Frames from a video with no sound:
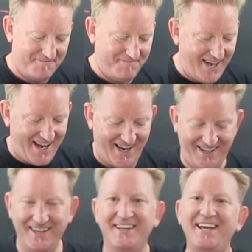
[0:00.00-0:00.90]

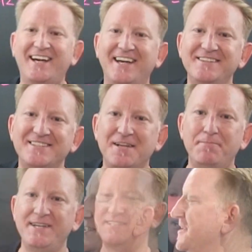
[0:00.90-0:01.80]
Man, that guy used to
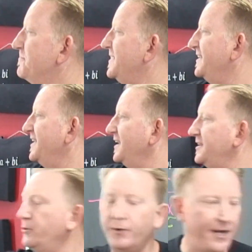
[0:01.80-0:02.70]
be something.
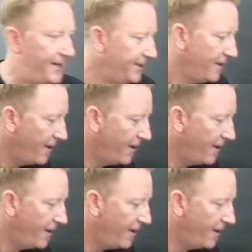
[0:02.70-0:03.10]
You ready?